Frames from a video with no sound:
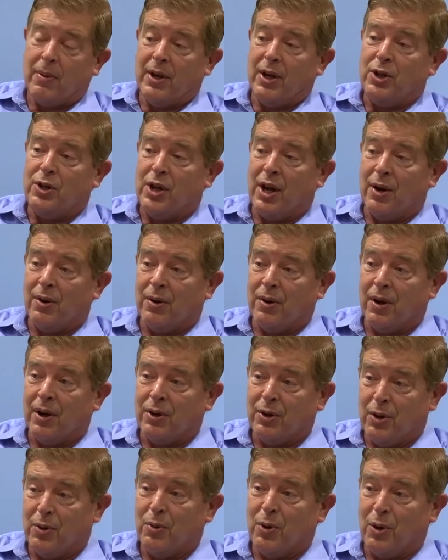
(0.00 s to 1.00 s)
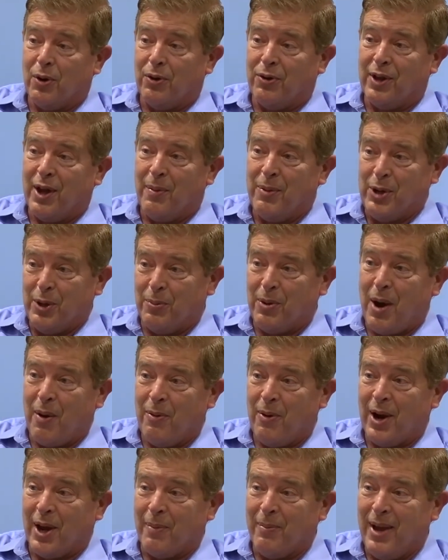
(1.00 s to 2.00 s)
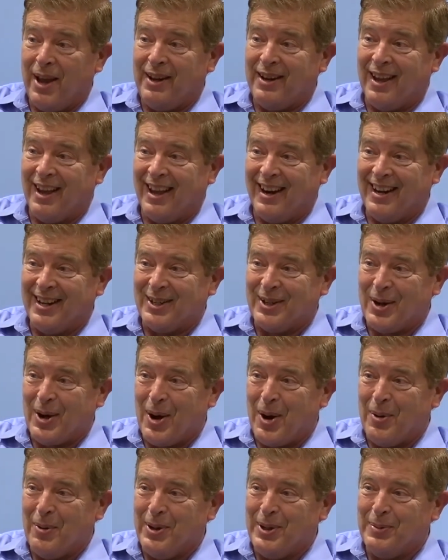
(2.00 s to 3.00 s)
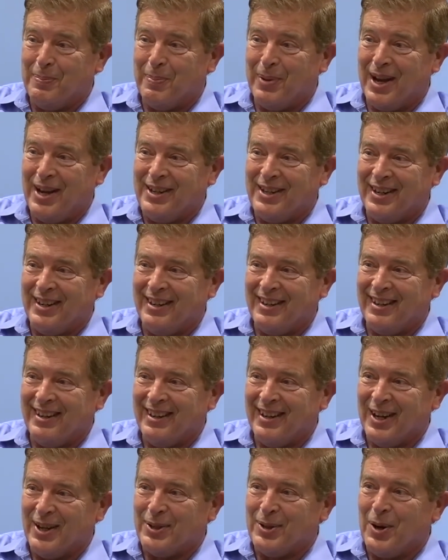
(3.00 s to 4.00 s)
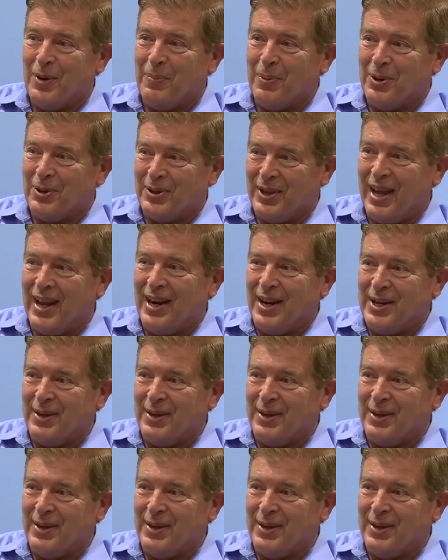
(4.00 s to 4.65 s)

a good rule of thumb, and you'd probably recommend that, is to always budget a certain percentage